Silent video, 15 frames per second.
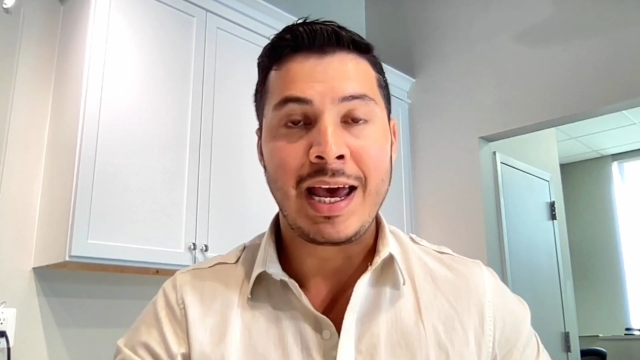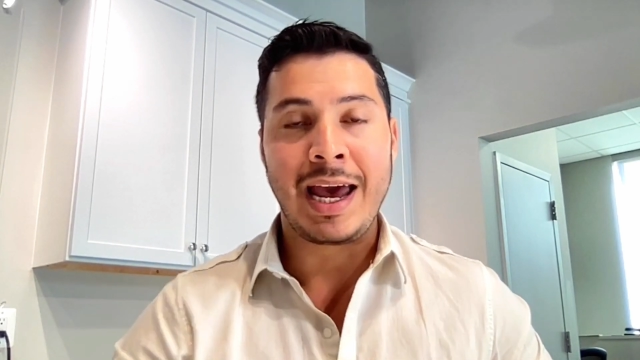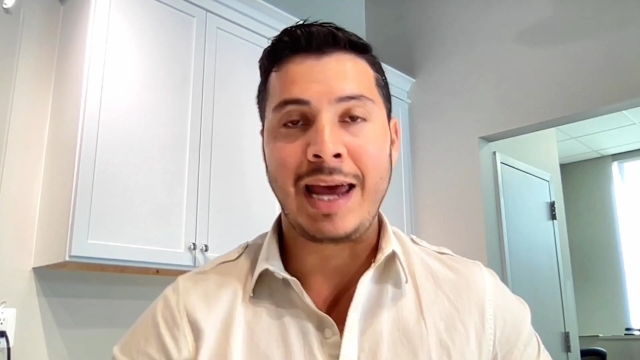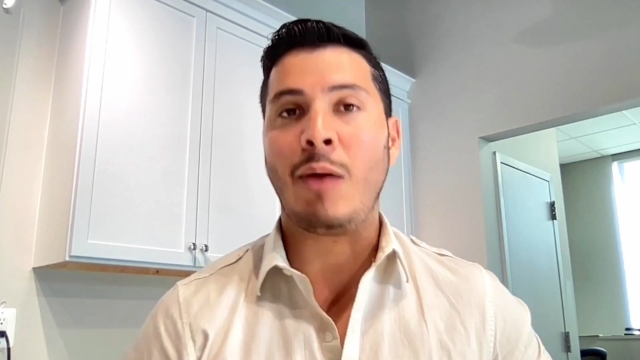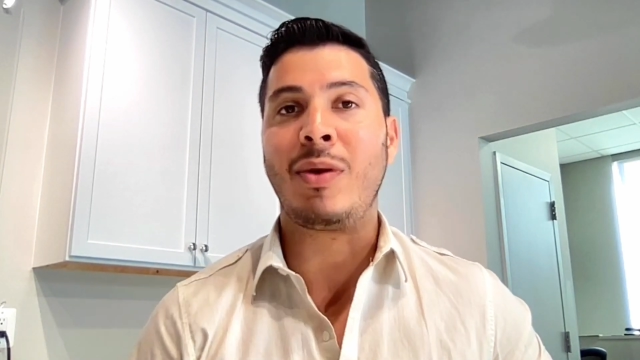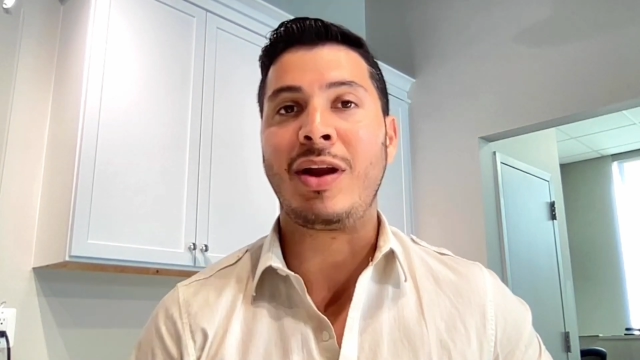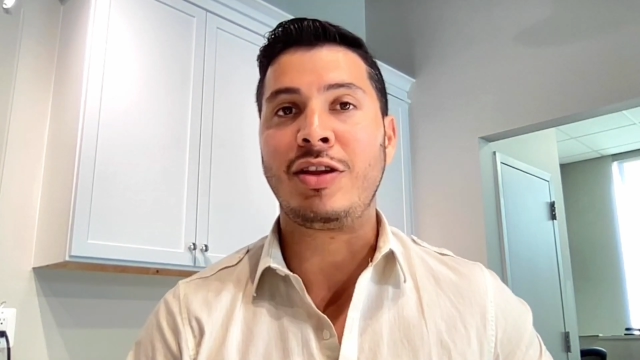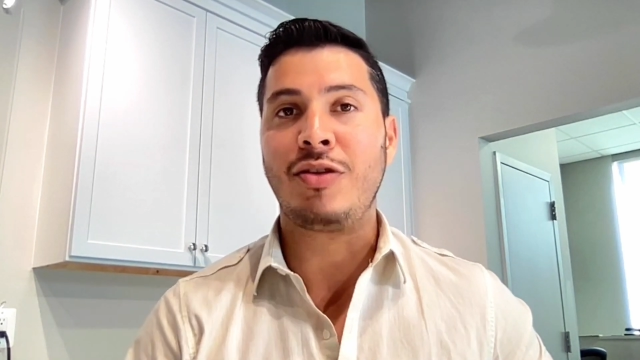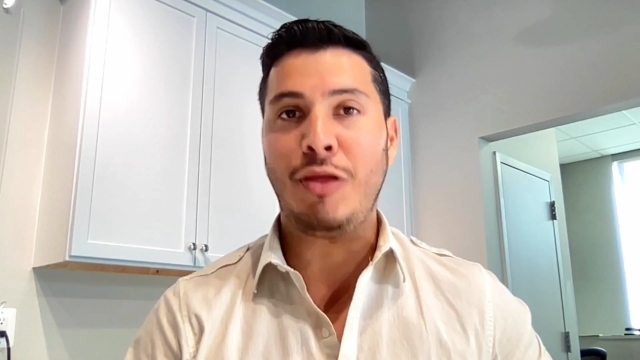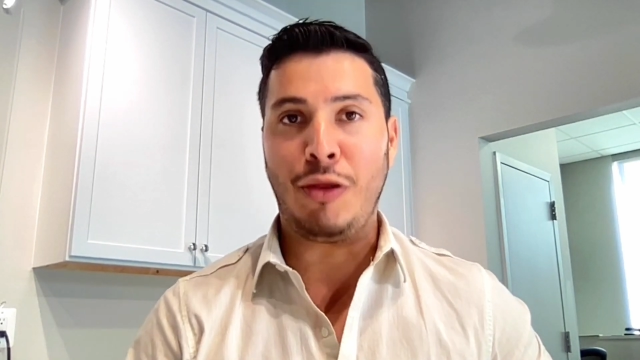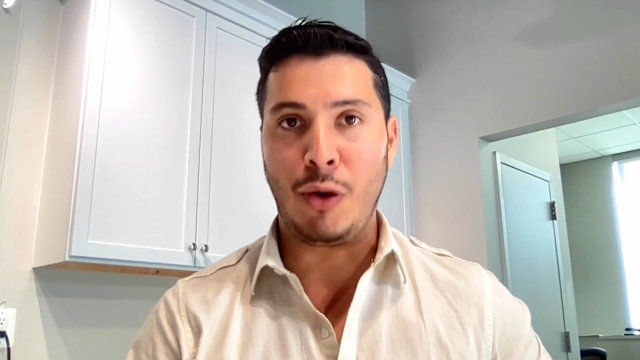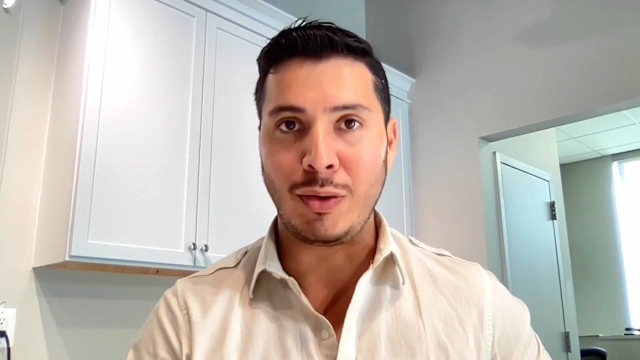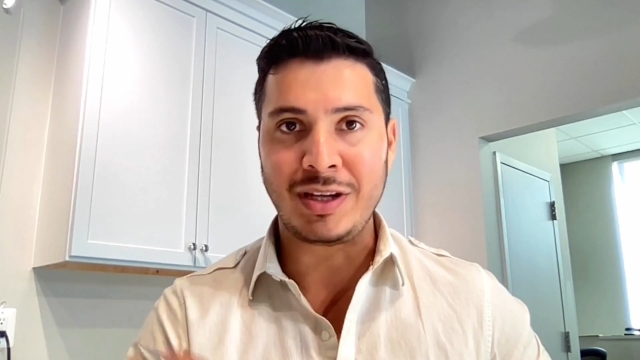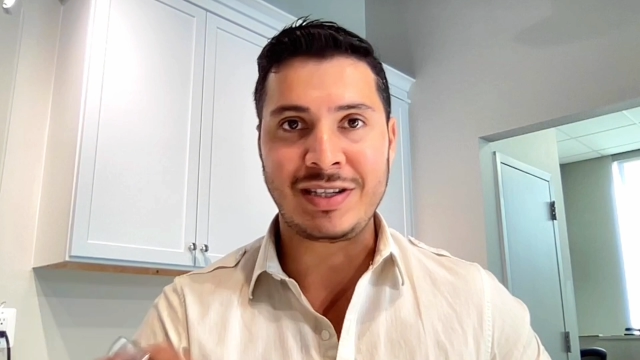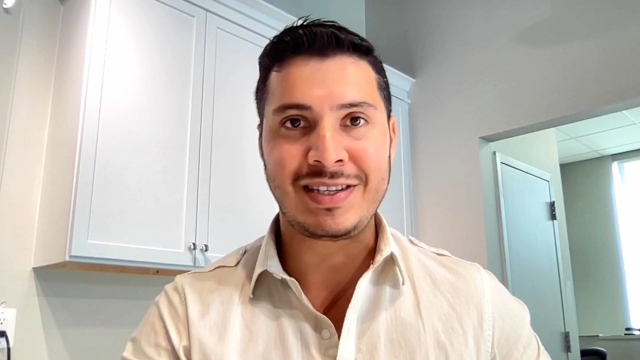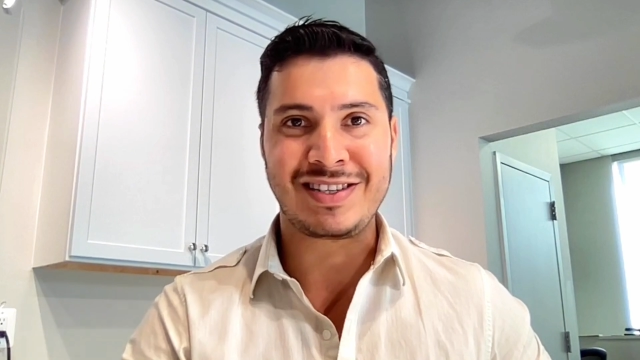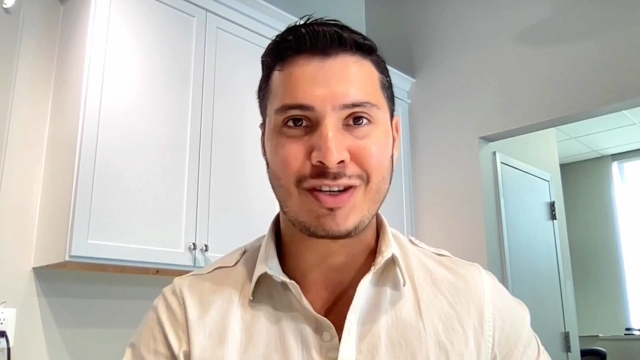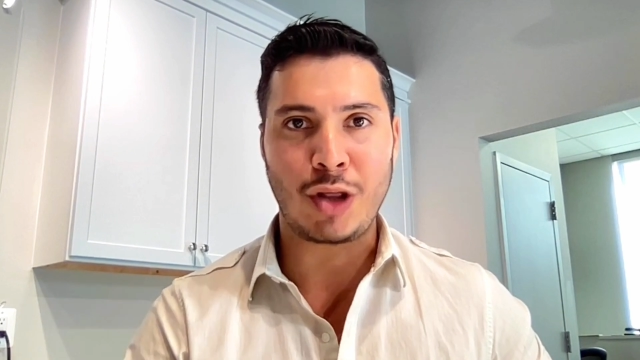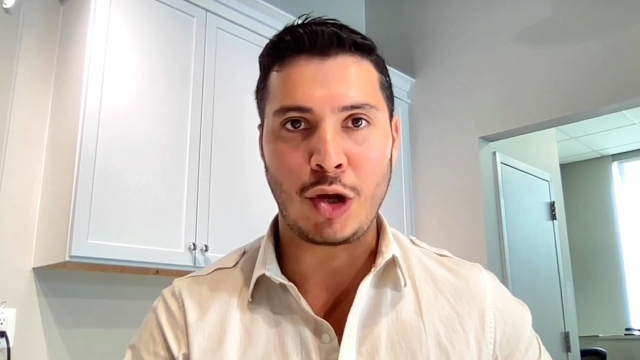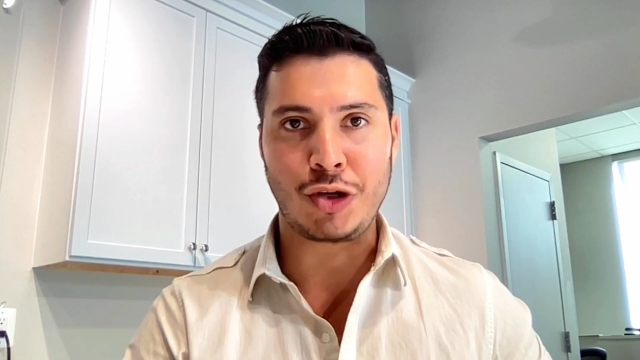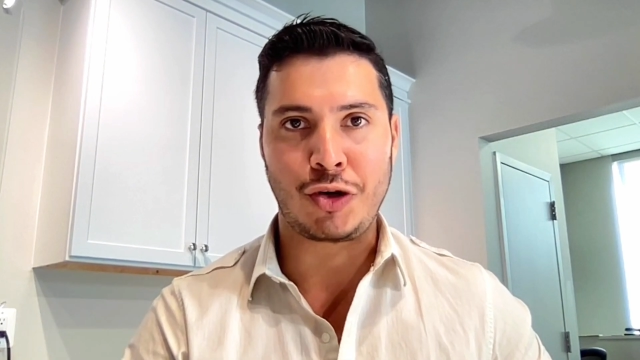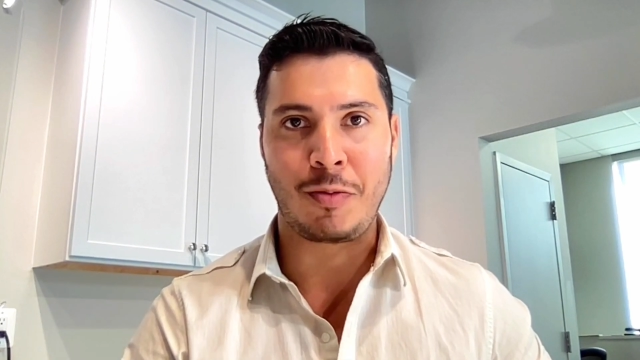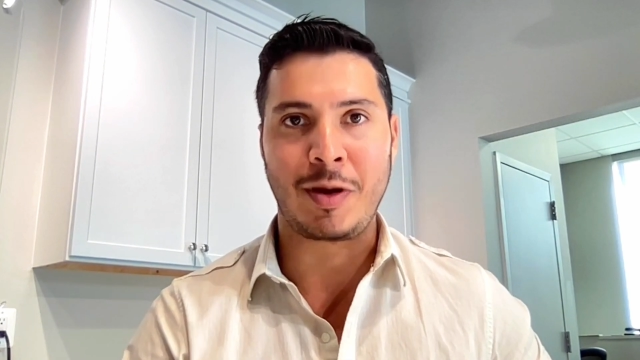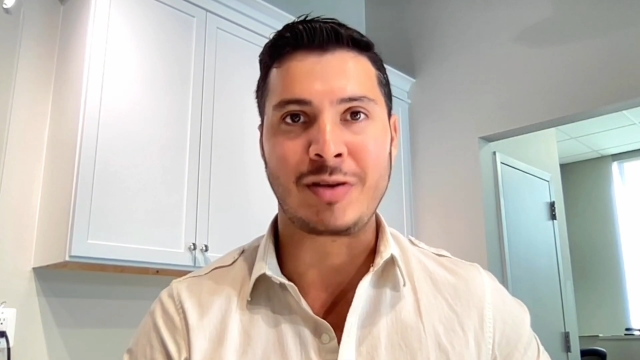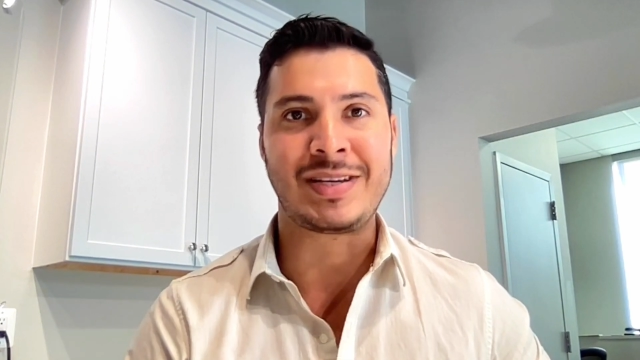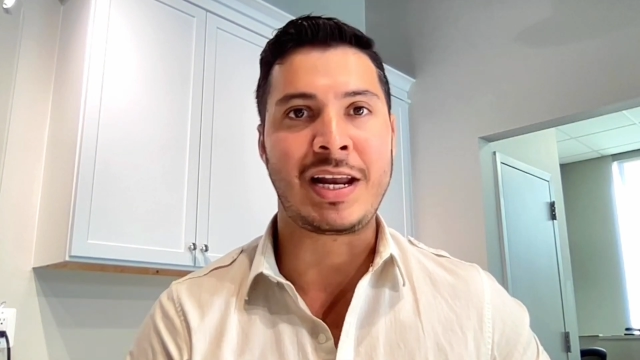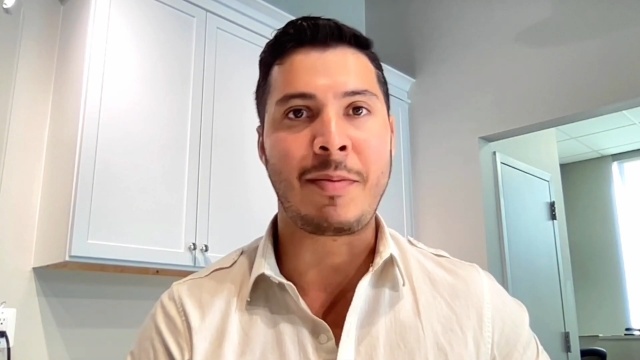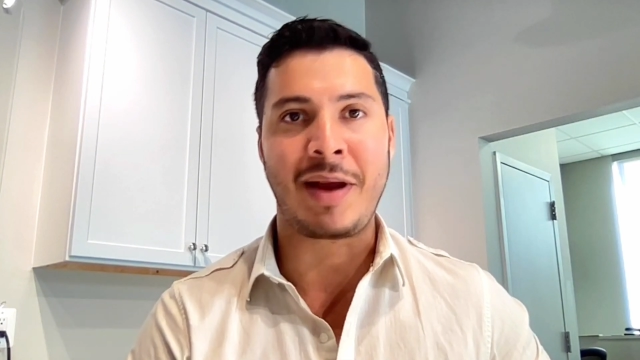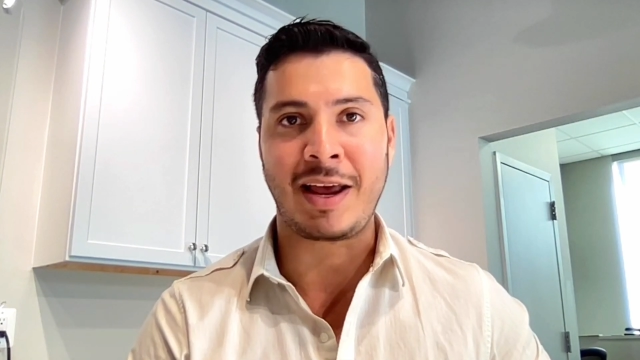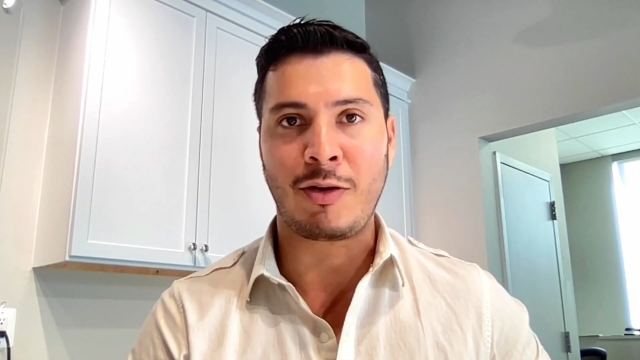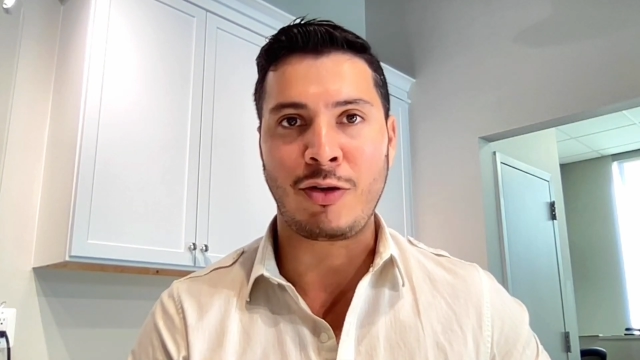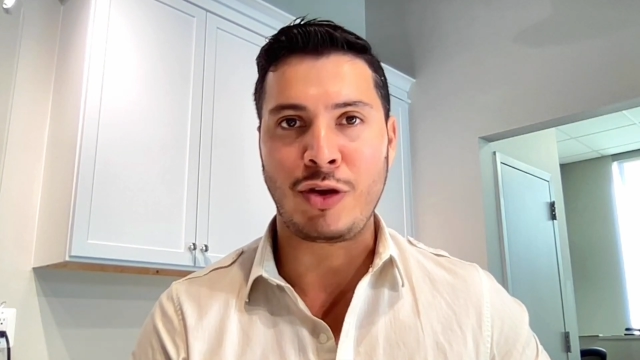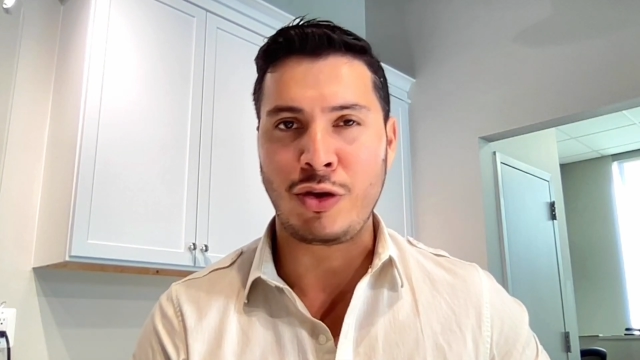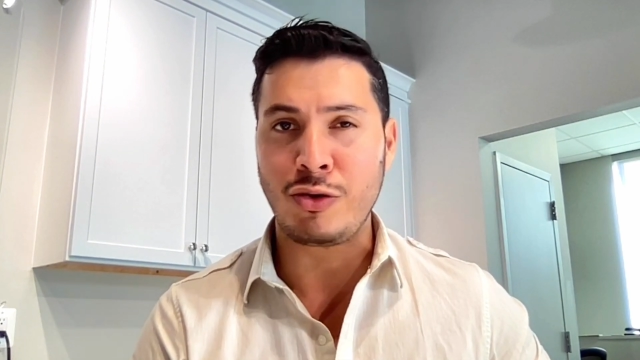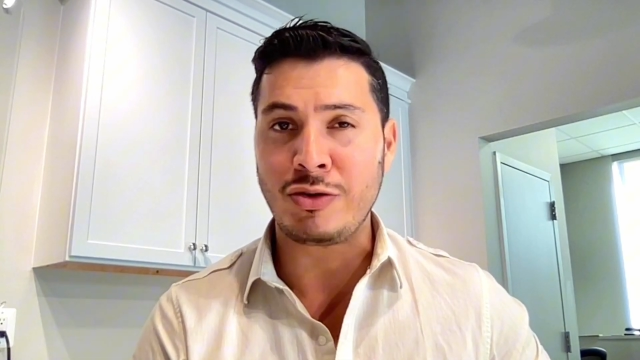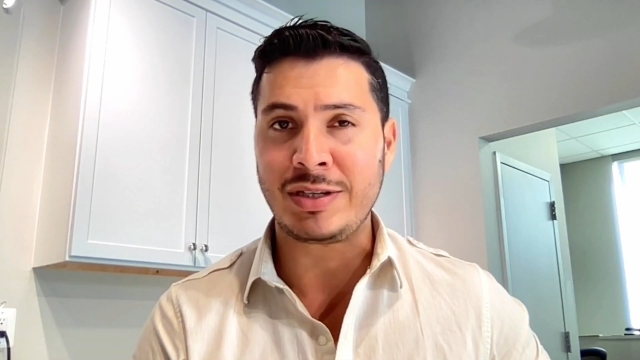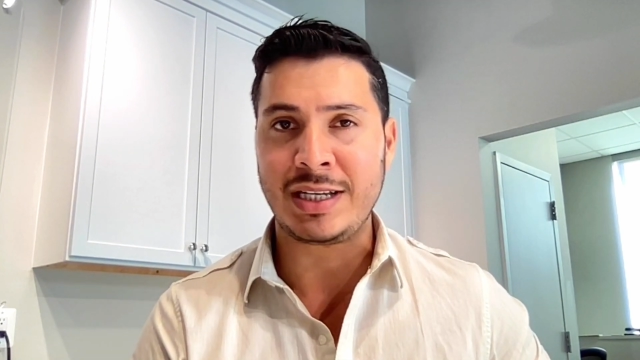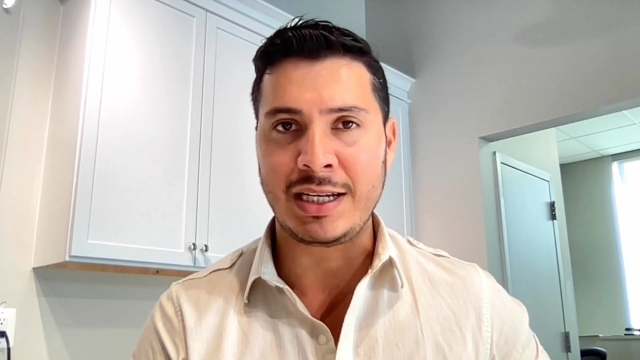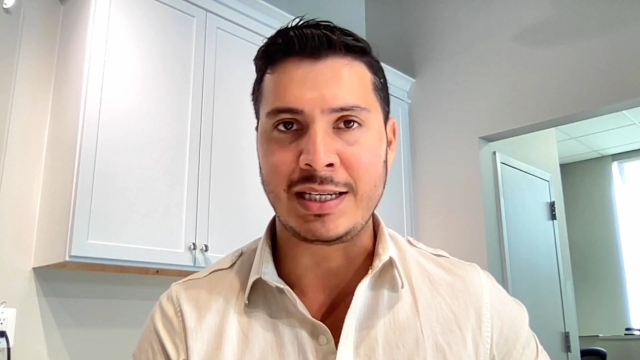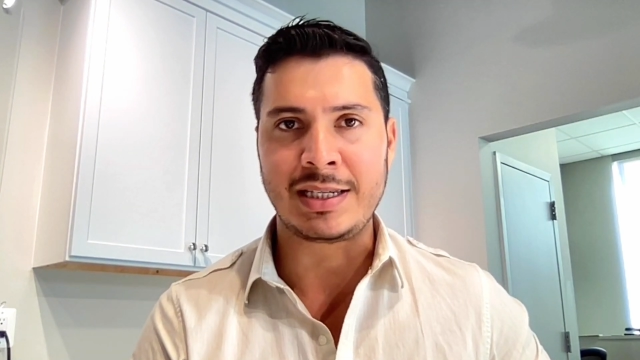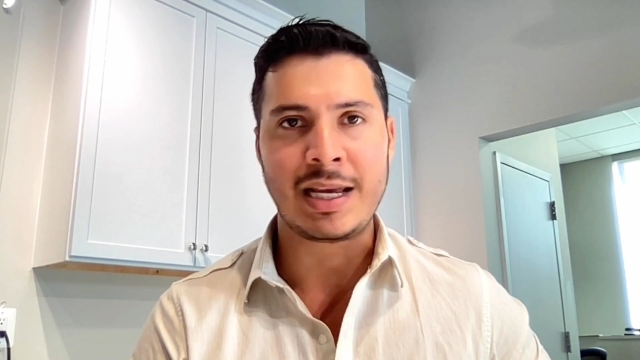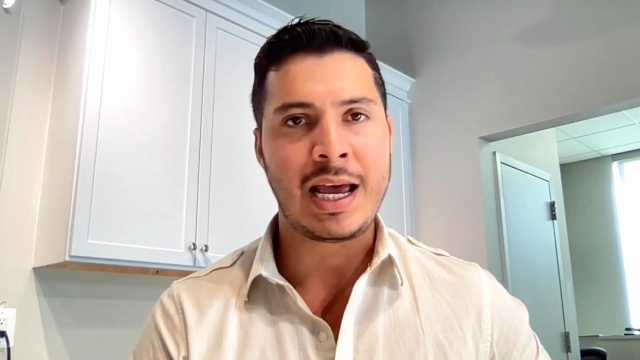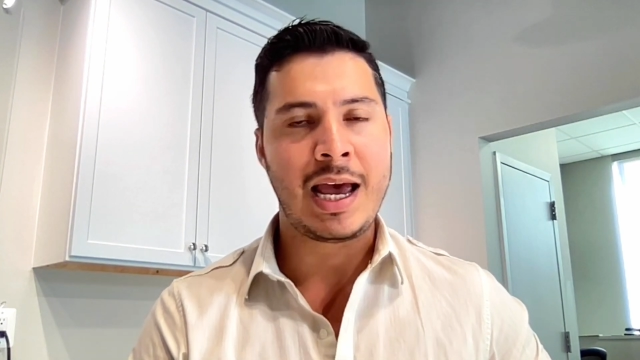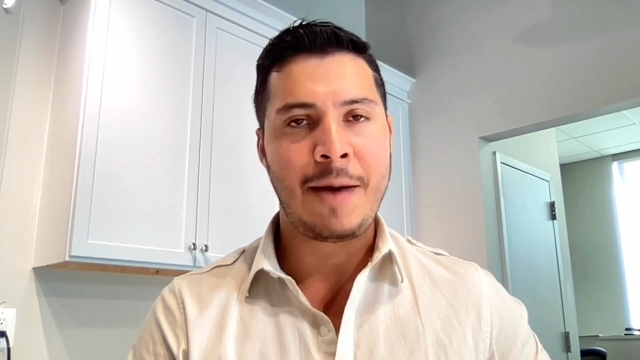And I want to throw this disclosure because anybody could use this